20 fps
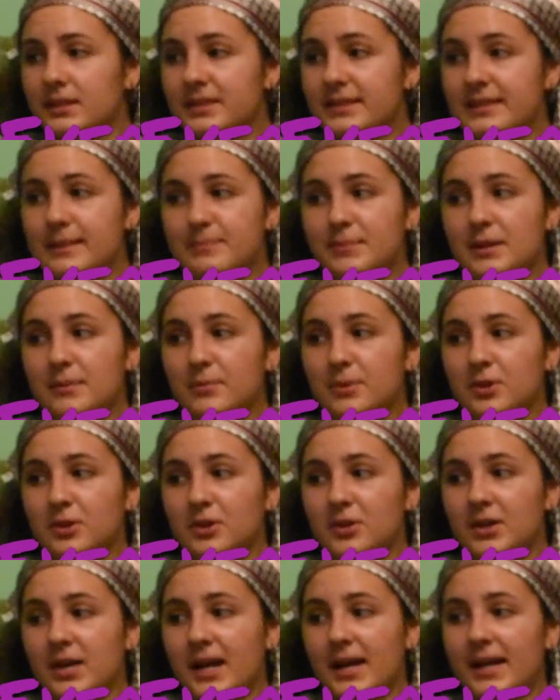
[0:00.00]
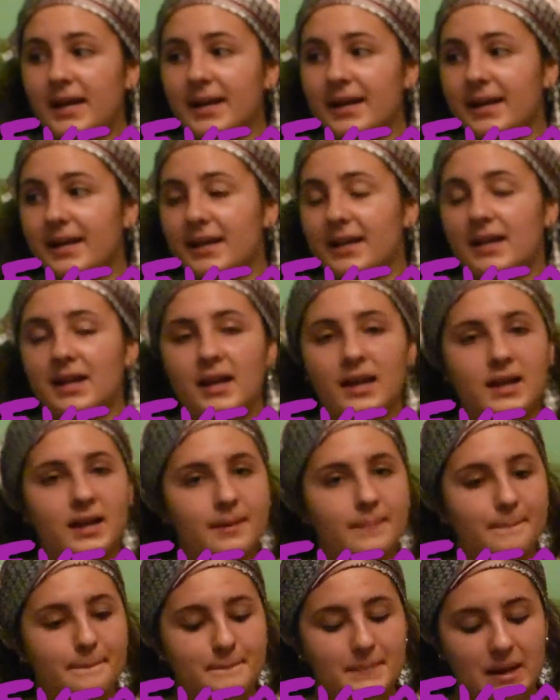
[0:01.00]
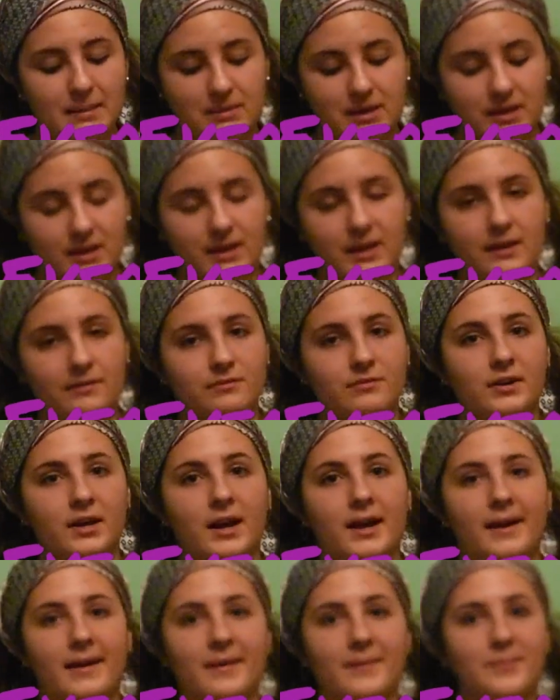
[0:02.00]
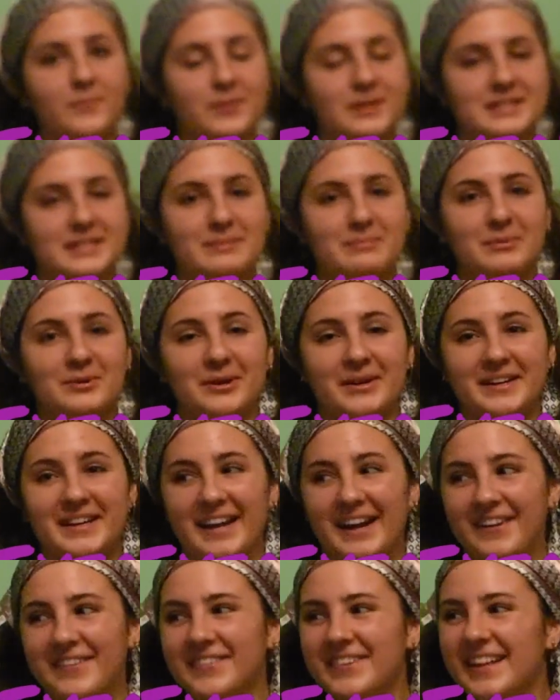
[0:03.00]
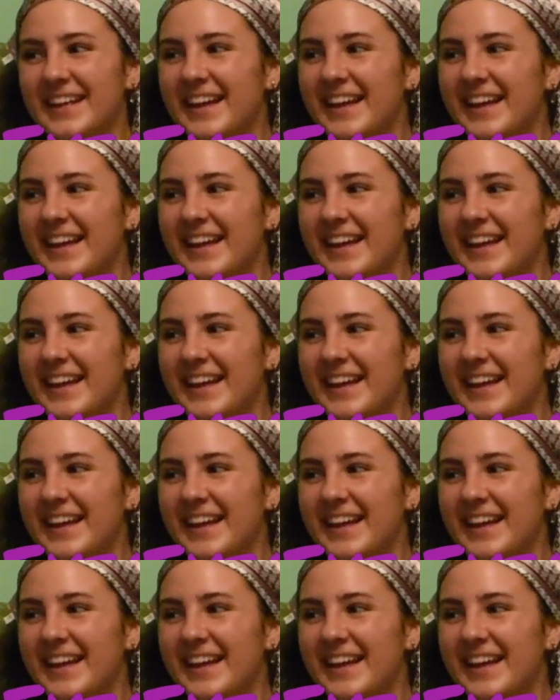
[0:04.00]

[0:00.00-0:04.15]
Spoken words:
Tip number, I maybe have forgotten what tip we're on now,